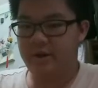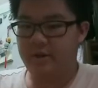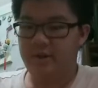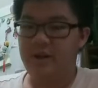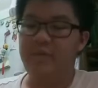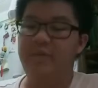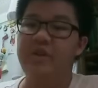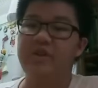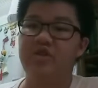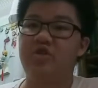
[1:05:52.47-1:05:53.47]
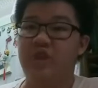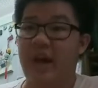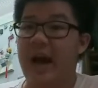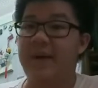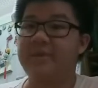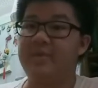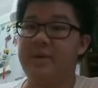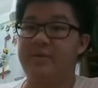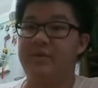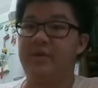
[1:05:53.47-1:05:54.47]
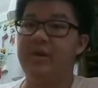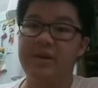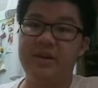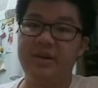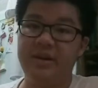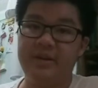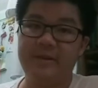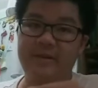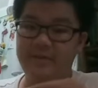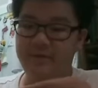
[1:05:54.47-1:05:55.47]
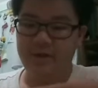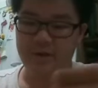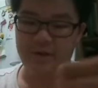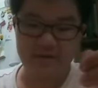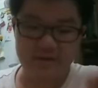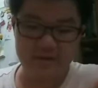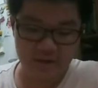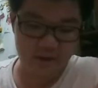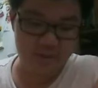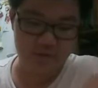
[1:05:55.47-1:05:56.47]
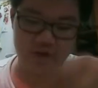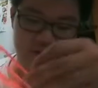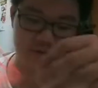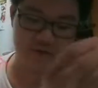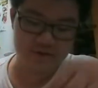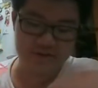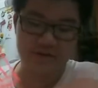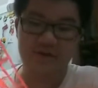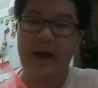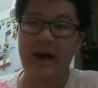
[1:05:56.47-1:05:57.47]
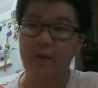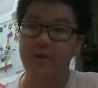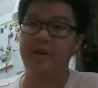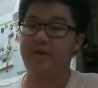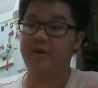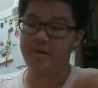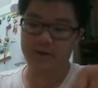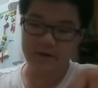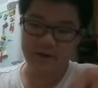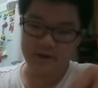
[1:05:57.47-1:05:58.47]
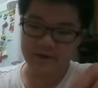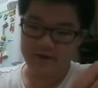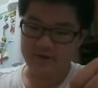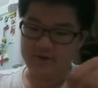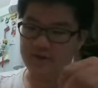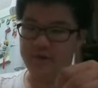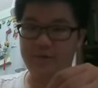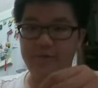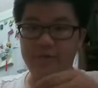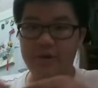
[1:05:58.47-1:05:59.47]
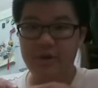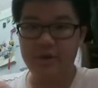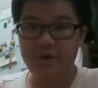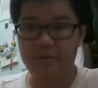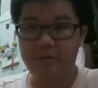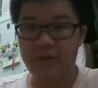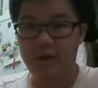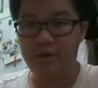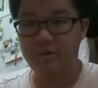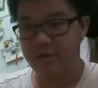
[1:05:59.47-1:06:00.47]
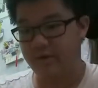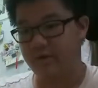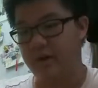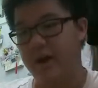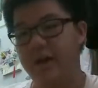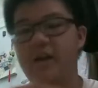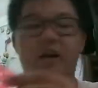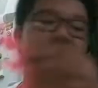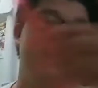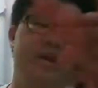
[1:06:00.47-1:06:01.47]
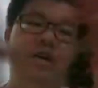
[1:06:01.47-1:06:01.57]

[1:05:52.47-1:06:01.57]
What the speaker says: EMP just jams people. They're still operational. They're still out there. So, well, I had a long day.